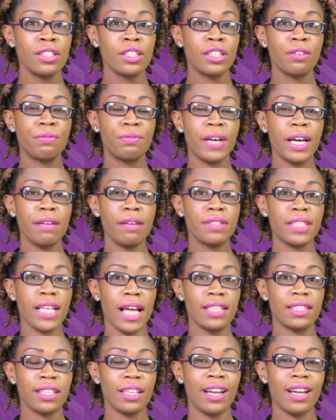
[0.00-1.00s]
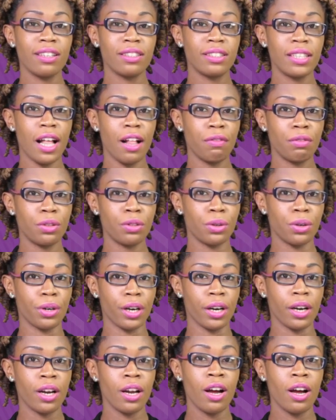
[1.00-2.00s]
to 5 sets in El
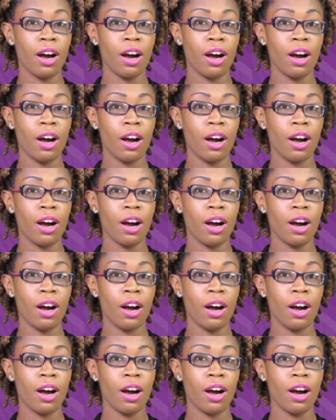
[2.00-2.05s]
Salvador.